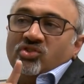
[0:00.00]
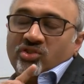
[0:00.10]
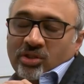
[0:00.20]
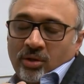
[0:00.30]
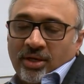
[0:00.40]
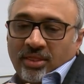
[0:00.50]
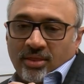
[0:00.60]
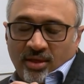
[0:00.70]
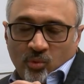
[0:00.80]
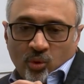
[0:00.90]
So I
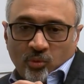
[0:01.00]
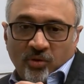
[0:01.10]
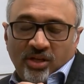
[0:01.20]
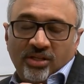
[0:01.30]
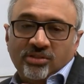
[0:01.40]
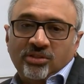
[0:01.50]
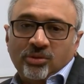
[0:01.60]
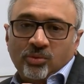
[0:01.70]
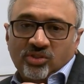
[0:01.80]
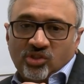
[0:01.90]
think what we need to
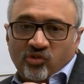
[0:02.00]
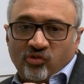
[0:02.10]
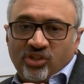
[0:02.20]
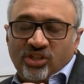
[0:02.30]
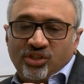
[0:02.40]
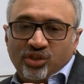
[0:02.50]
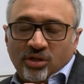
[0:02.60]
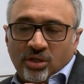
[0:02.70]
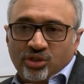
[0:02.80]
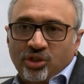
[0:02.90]
do is teach
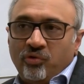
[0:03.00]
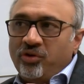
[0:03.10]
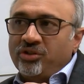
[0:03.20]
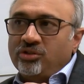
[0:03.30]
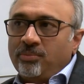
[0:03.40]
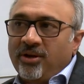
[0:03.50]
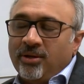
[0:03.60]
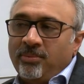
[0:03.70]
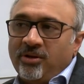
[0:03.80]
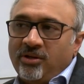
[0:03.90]
our children to
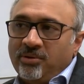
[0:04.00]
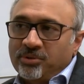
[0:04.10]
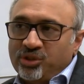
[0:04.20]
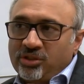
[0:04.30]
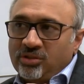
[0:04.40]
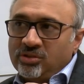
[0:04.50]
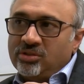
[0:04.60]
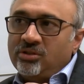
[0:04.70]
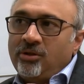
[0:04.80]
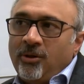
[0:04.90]
become learning
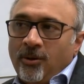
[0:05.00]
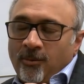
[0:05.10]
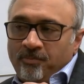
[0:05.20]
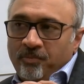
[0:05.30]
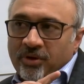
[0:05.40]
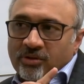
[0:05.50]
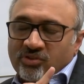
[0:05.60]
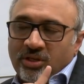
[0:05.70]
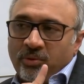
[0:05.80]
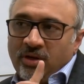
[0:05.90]
machines, because
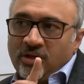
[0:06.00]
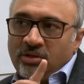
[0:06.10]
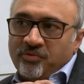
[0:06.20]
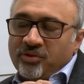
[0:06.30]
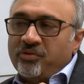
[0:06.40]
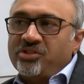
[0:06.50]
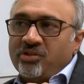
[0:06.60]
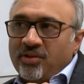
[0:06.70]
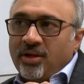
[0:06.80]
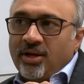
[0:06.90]
they will learn for the rest
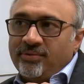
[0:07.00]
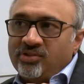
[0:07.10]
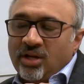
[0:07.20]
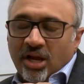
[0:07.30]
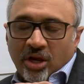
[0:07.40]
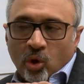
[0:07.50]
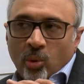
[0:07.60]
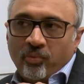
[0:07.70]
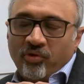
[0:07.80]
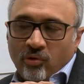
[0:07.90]
of their lives. I
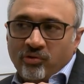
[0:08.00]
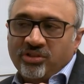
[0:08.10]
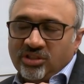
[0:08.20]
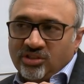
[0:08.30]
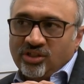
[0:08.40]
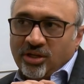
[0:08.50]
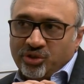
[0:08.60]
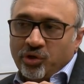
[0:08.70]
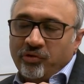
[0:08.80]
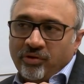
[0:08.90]
hope we're already teaching our
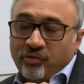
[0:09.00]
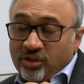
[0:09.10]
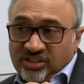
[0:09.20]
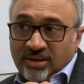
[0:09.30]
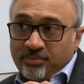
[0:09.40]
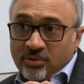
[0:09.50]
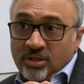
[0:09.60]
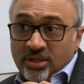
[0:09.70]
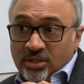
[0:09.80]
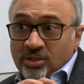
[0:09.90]
children, for example,
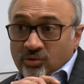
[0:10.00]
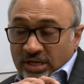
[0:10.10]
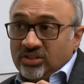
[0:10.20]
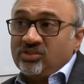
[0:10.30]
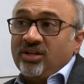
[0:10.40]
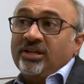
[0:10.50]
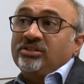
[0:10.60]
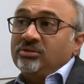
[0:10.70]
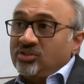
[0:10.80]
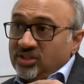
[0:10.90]
to exercise
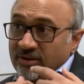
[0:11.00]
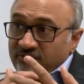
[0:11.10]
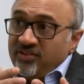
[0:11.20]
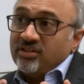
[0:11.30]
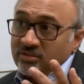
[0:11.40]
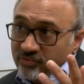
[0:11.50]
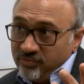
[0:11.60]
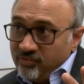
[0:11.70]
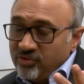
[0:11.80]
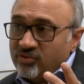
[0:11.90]
and stay fit
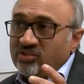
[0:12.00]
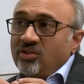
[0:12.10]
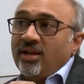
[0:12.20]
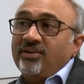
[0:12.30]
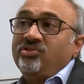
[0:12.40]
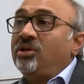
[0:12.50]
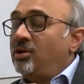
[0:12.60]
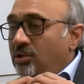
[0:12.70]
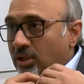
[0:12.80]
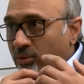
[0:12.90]
for the rest of their lives. Yeah.
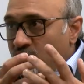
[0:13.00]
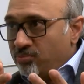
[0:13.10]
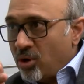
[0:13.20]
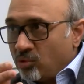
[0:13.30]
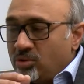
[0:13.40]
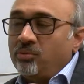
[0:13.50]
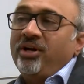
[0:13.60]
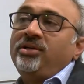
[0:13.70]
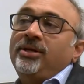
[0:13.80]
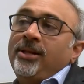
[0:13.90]
Don't smoke,
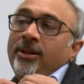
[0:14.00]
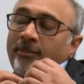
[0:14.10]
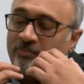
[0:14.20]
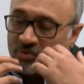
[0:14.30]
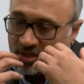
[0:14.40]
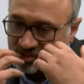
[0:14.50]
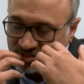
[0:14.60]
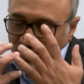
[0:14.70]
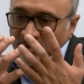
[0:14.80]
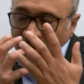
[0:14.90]
right? Yeah. A similar